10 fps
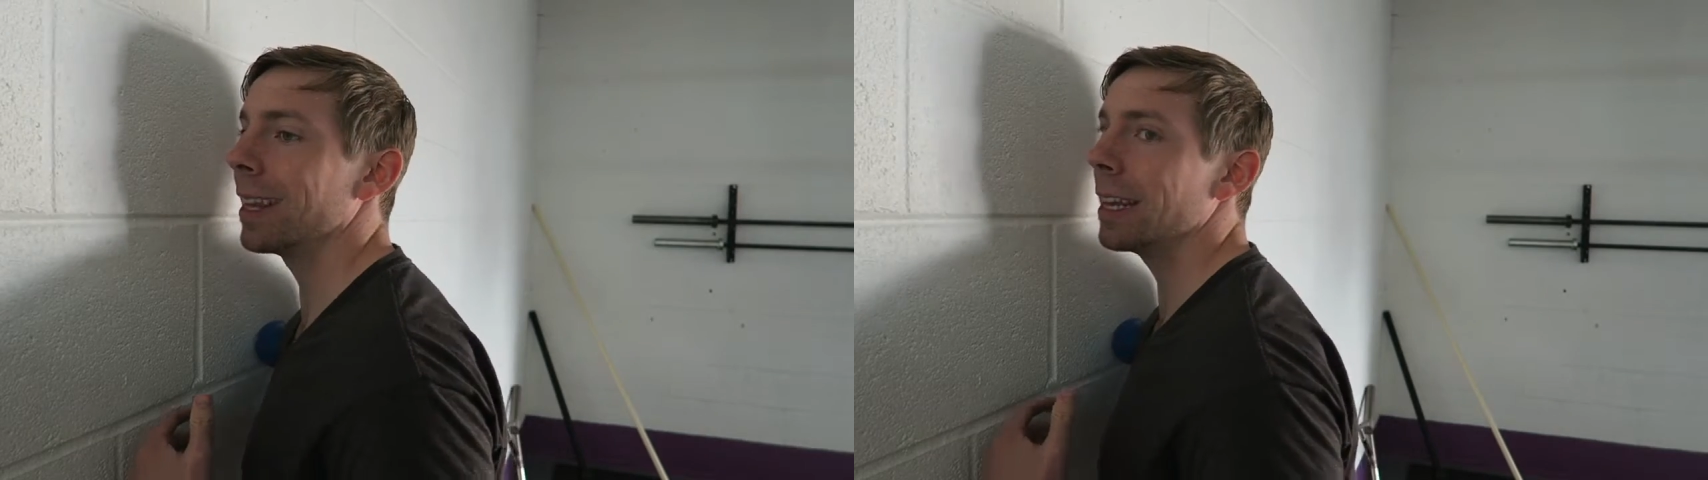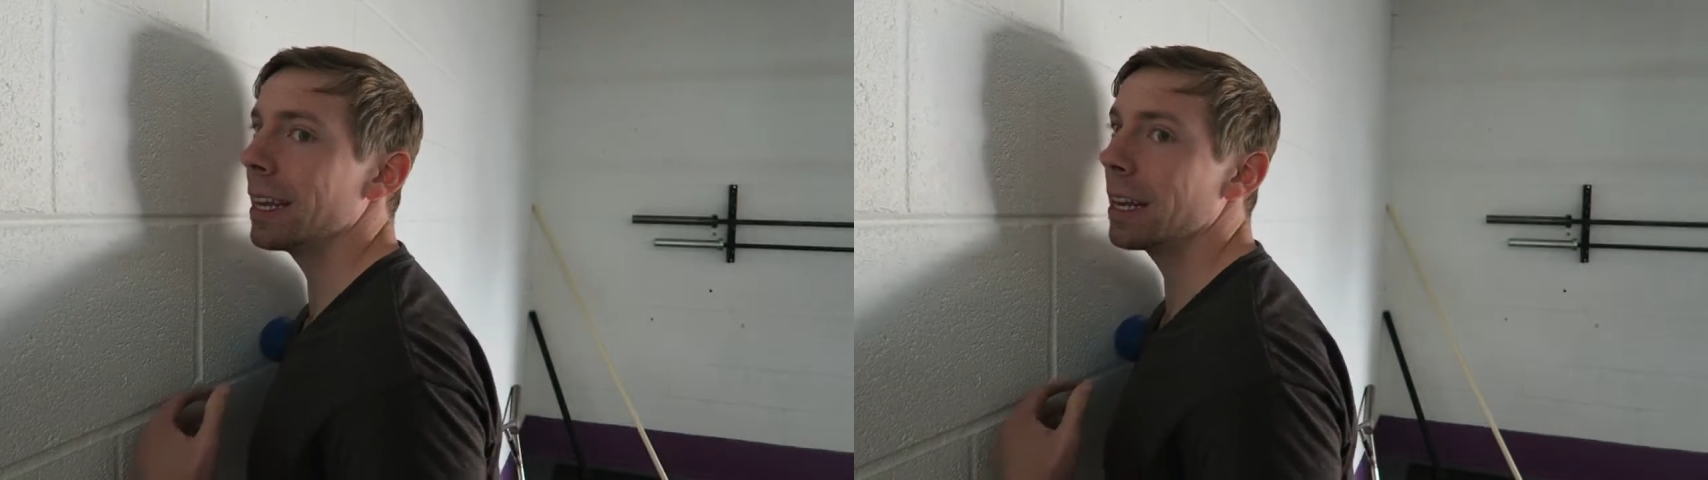
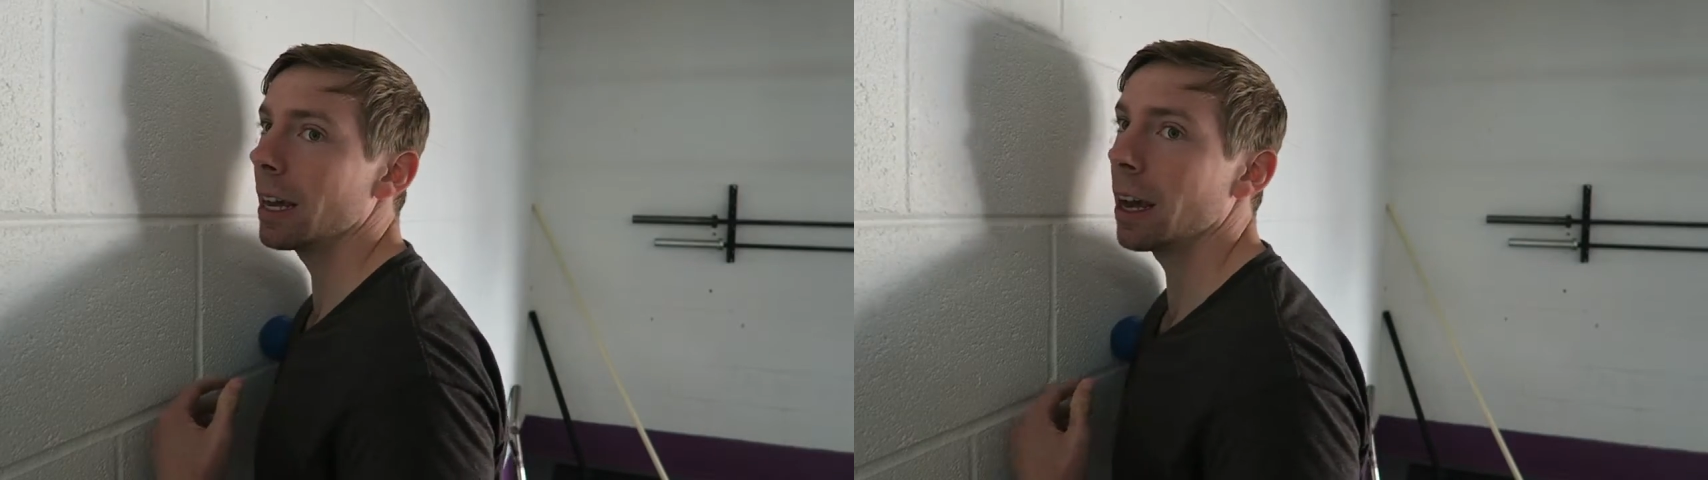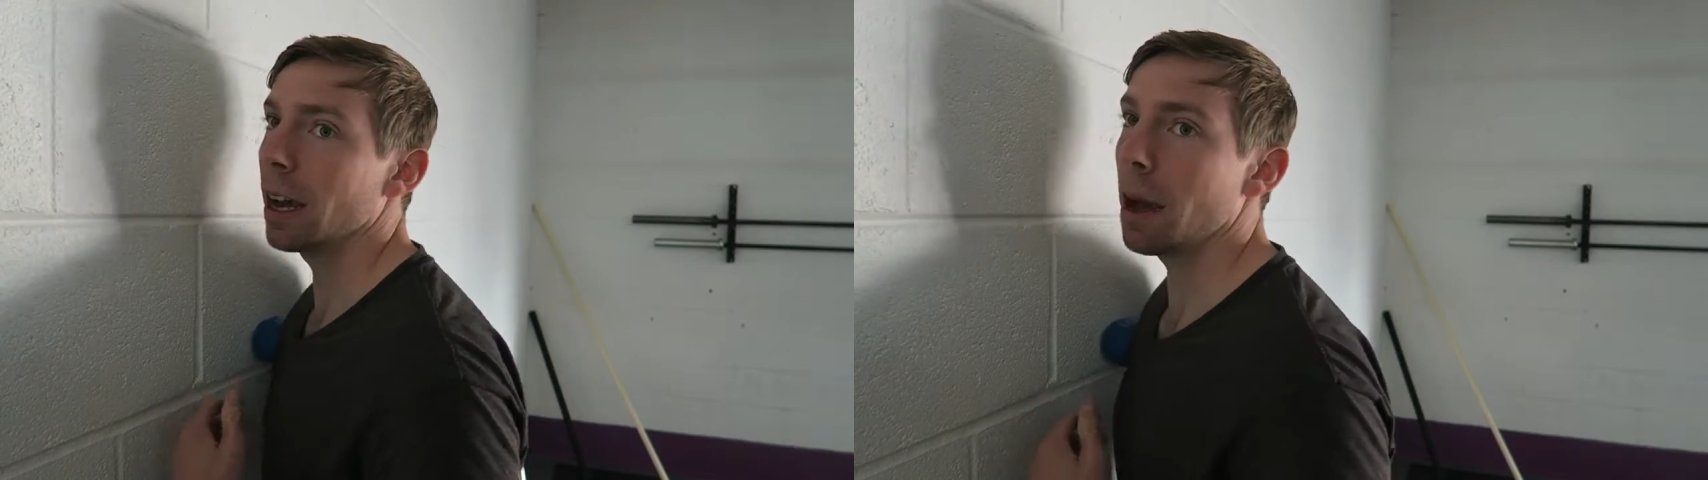
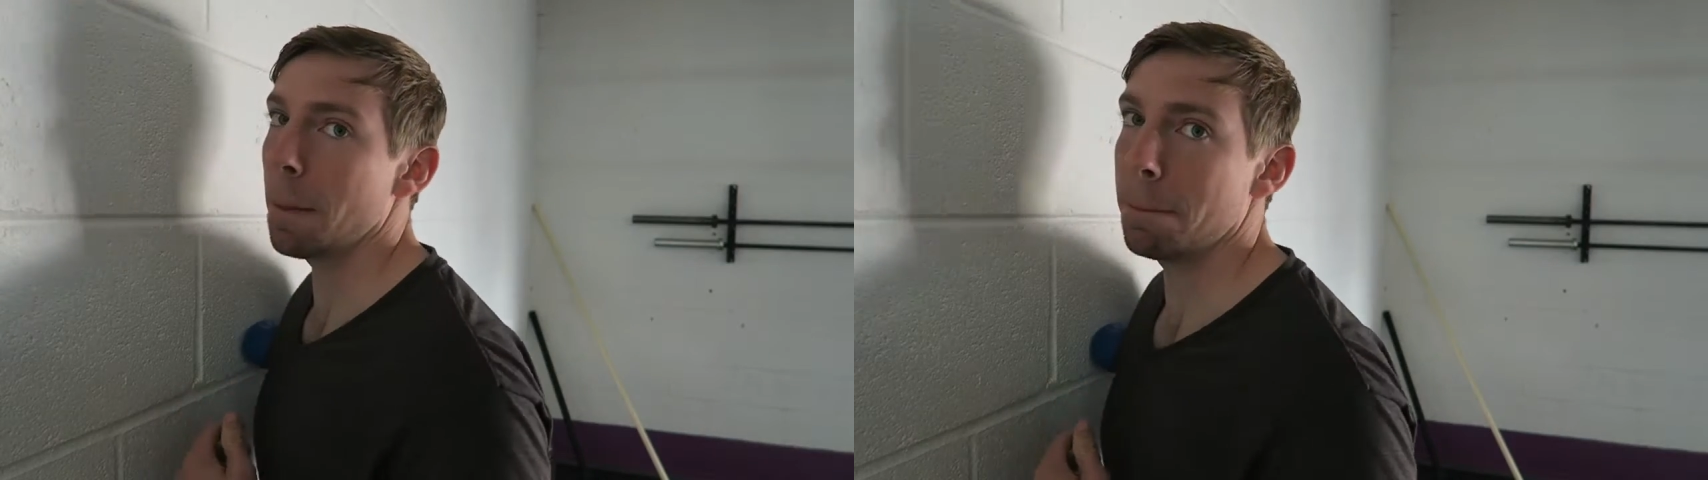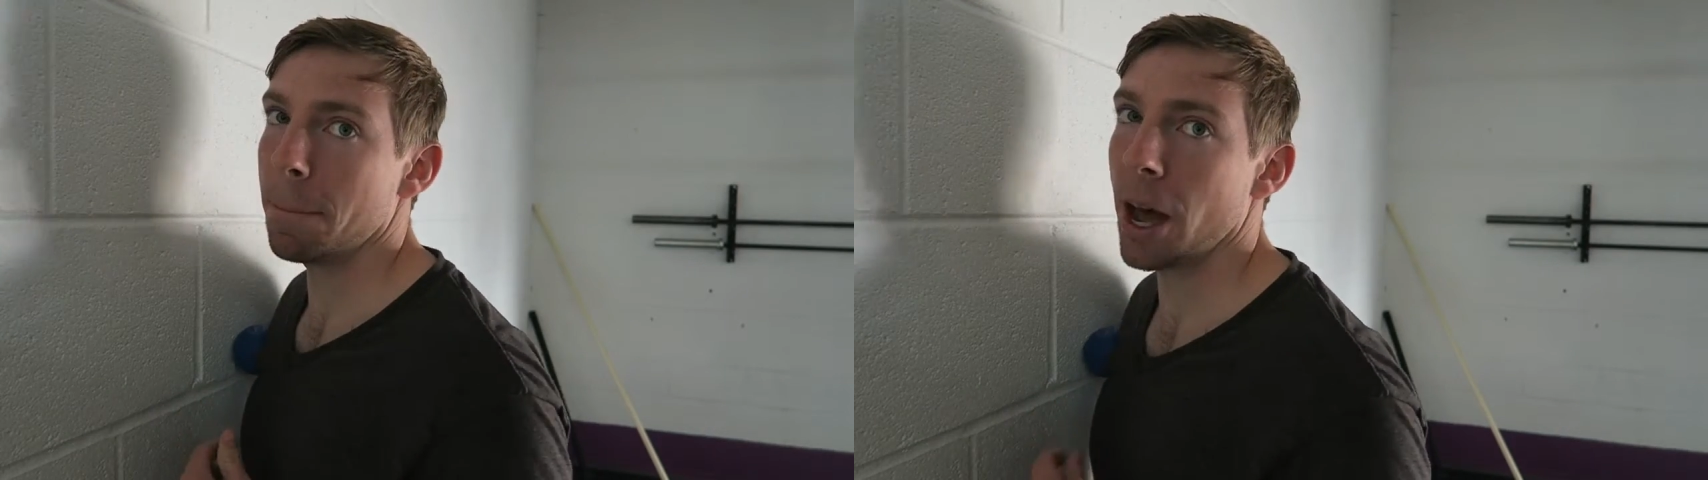the
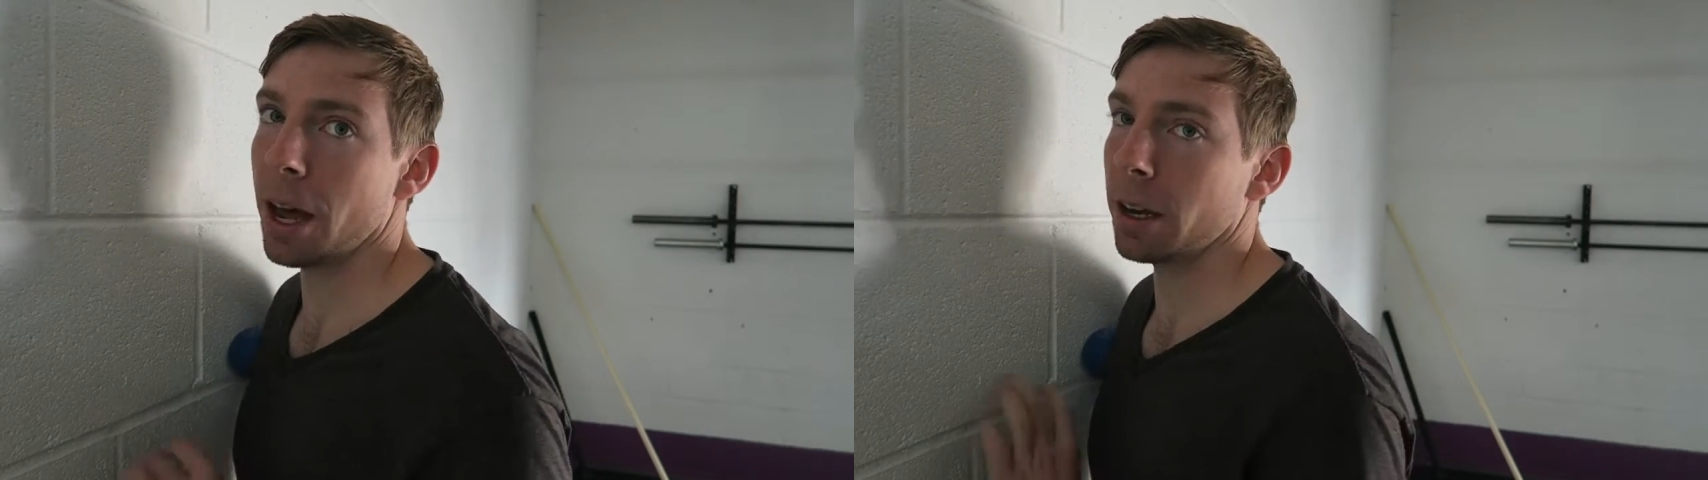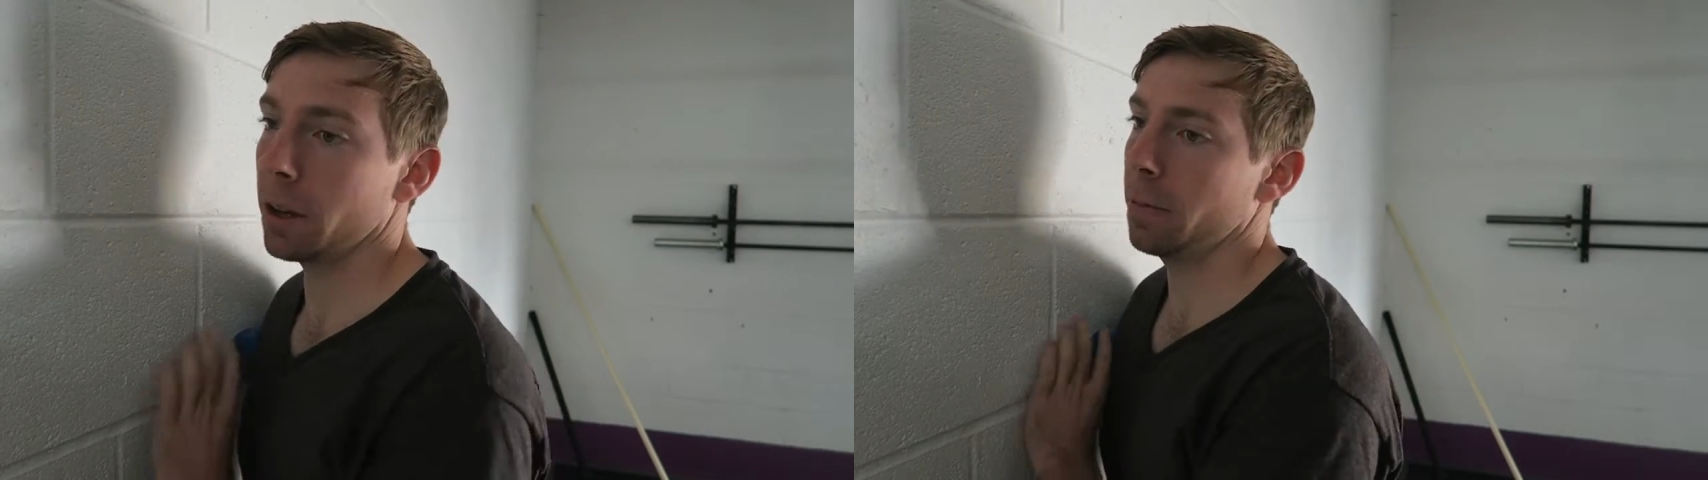
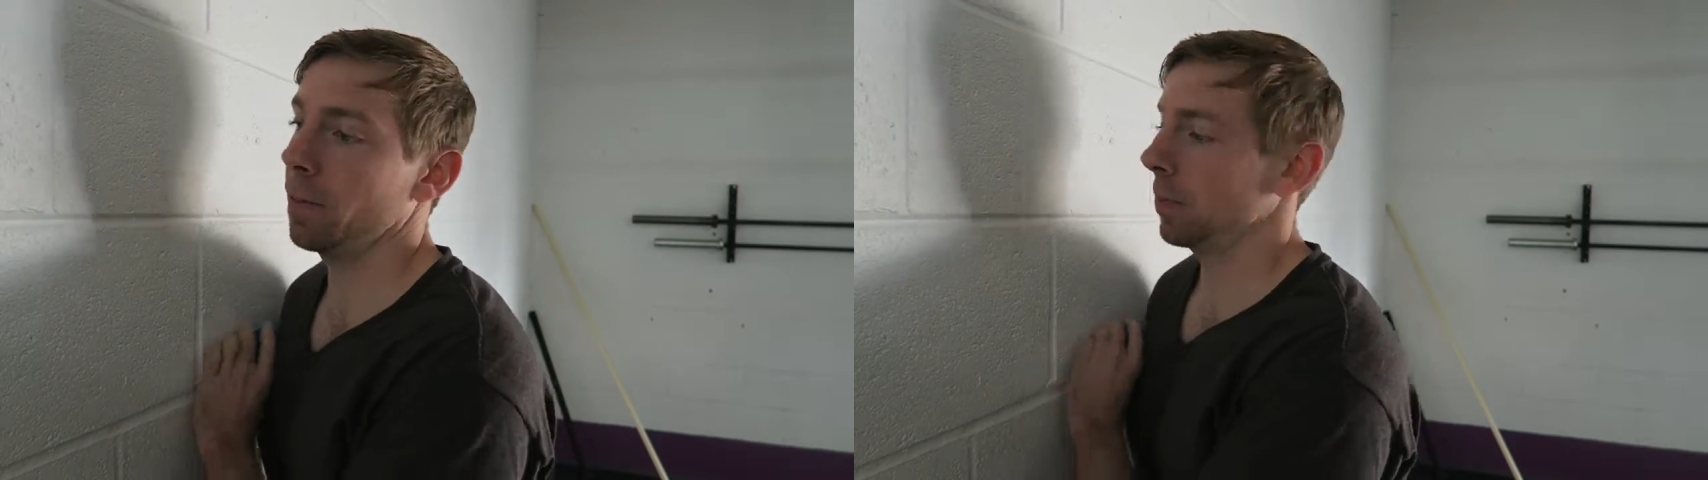pec,